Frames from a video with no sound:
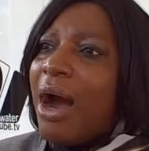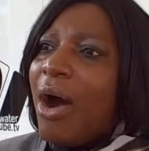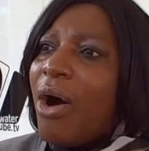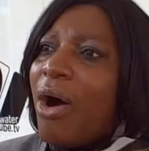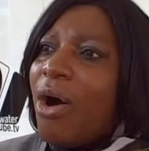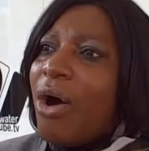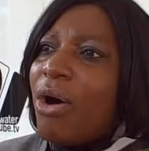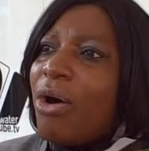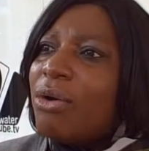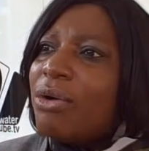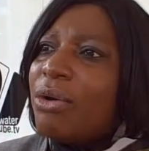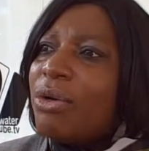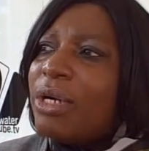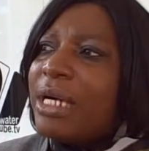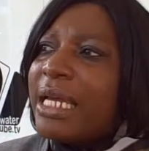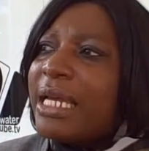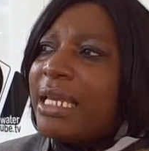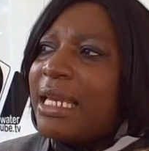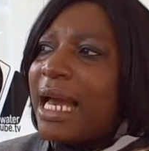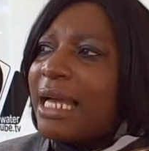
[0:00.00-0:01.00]
all
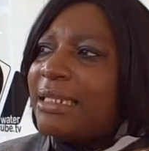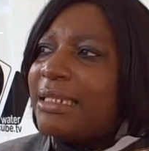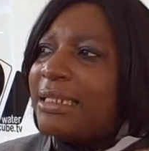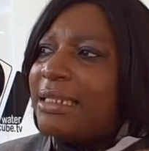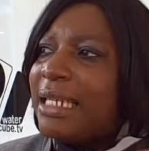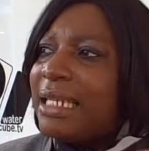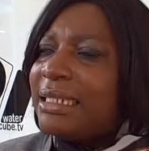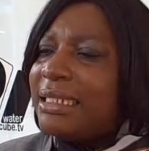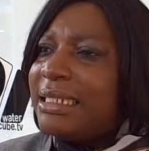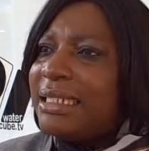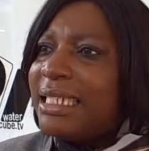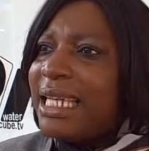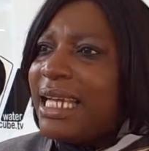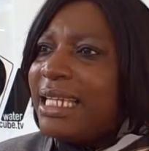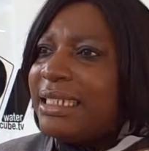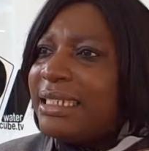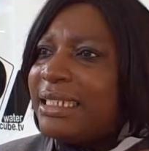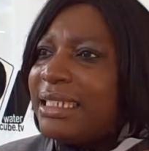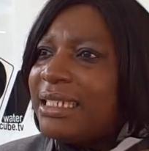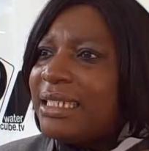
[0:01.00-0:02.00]
looking at
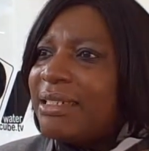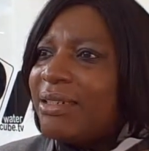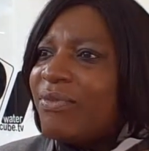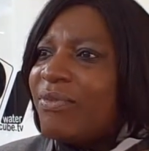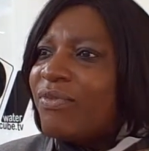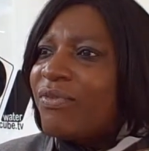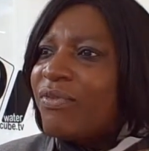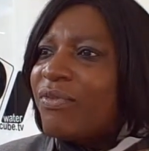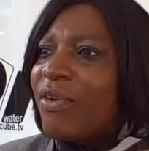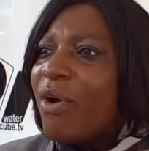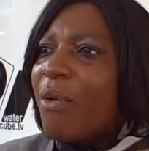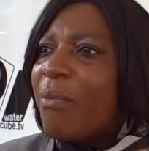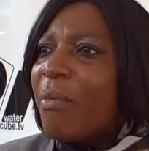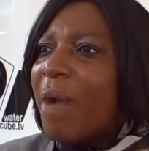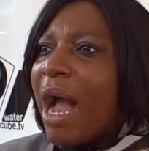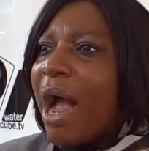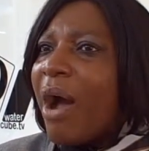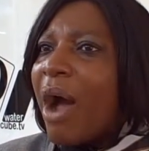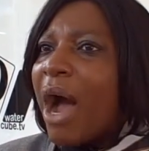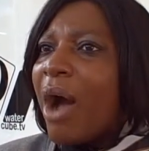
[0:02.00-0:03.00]
sanitation from
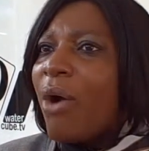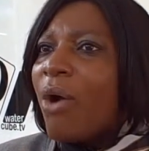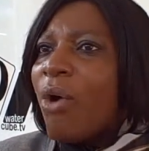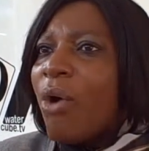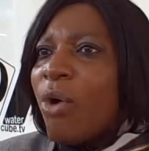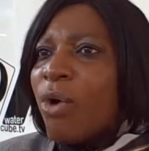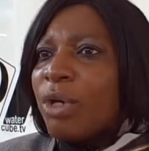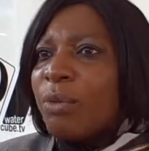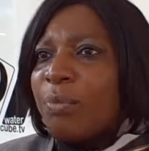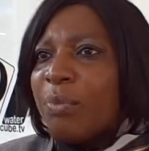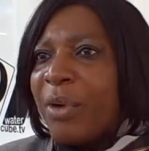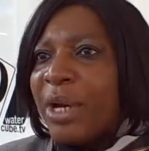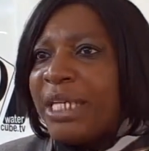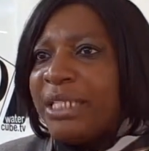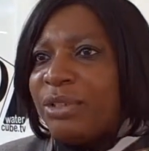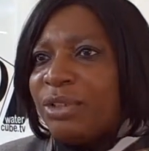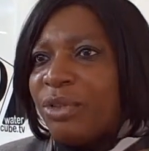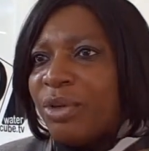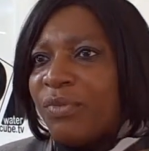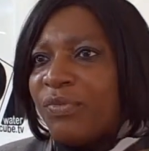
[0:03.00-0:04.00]
our own
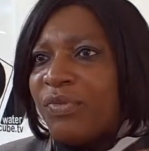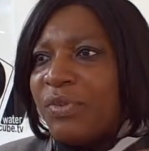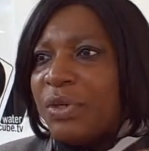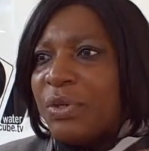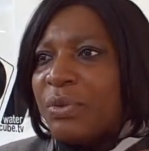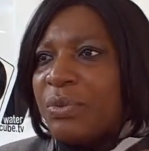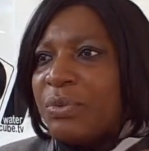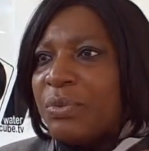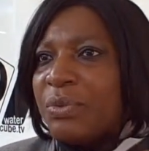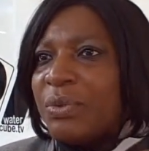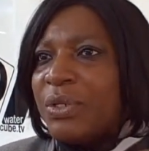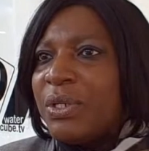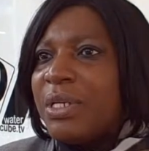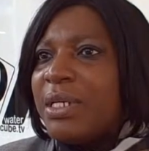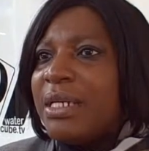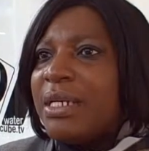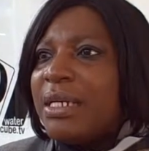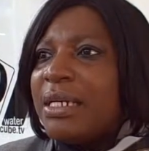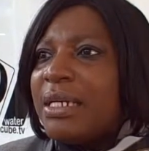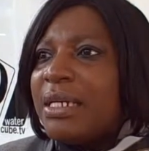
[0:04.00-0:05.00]
point of view.
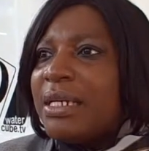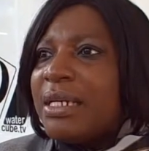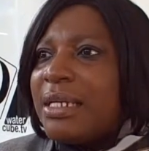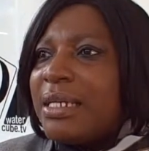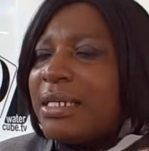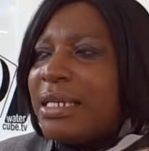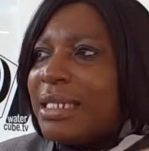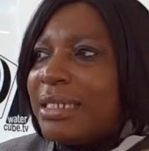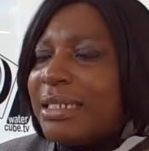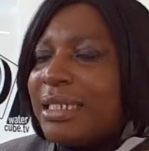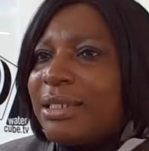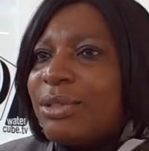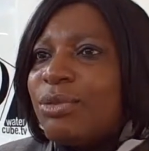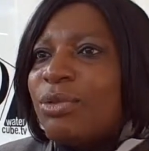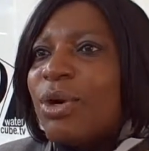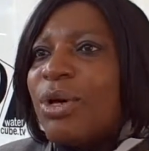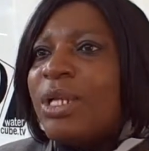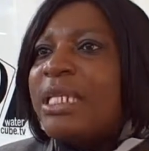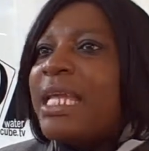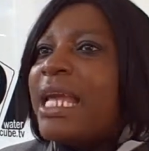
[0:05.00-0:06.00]
This is
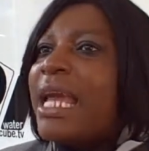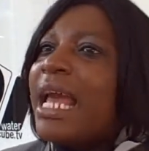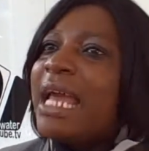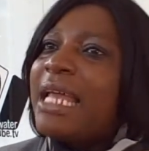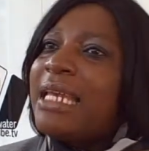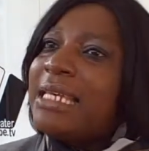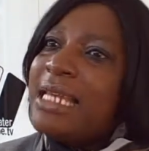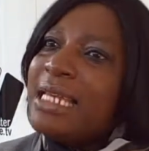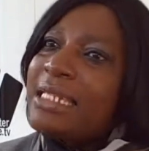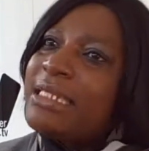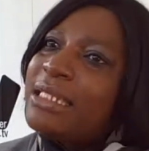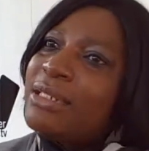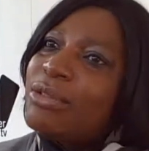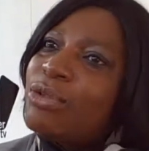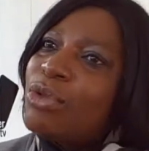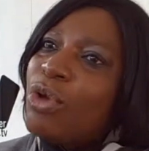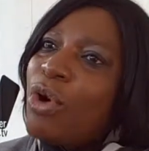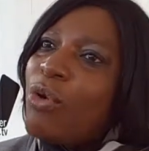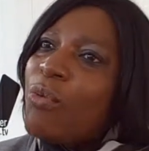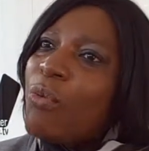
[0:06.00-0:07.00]
not there, this
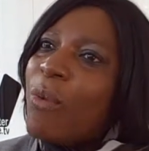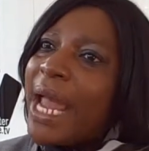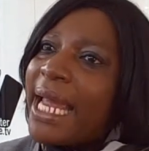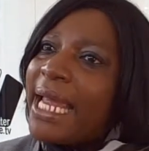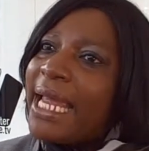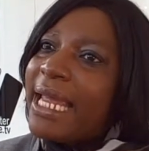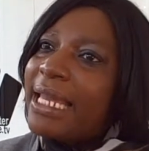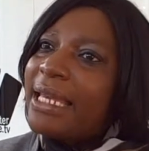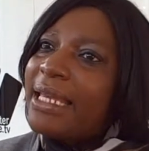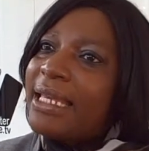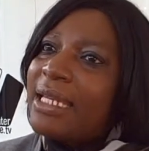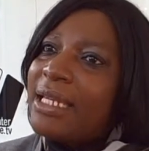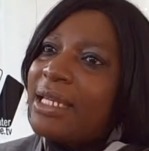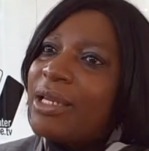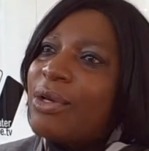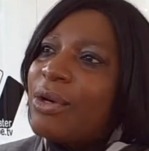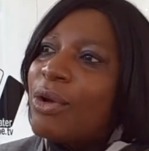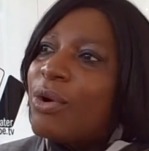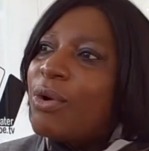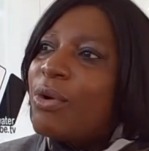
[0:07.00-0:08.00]
is not working,
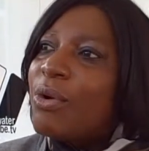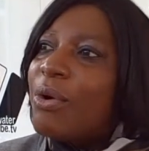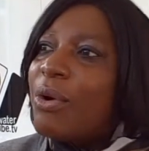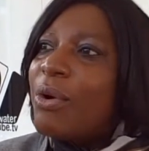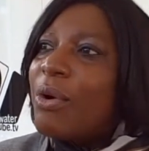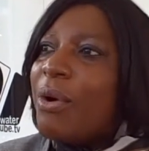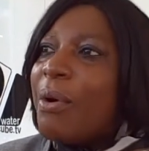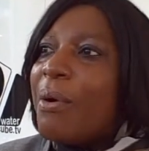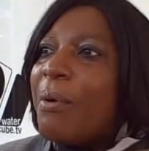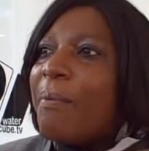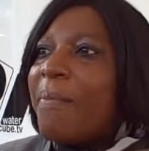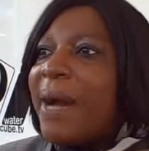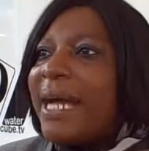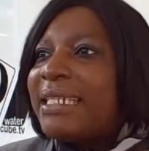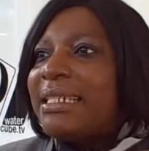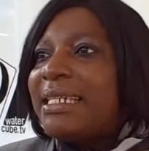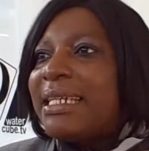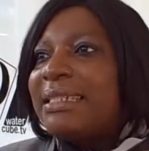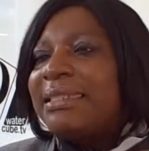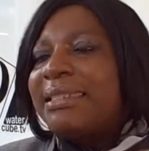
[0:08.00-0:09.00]
you know.
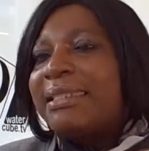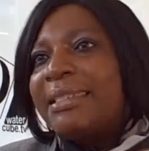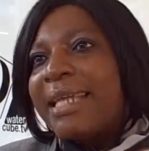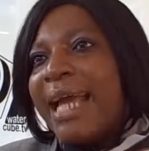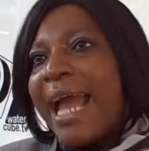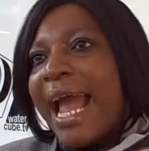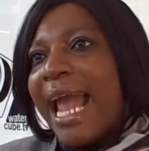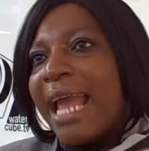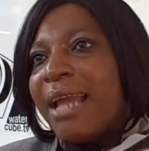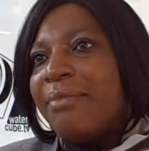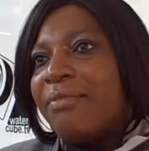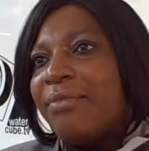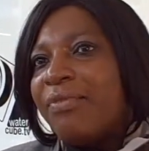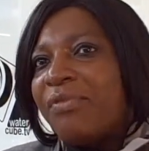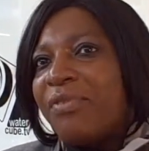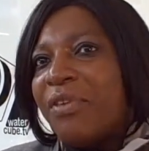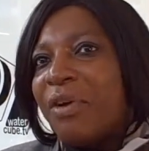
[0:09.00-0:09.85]
But it's time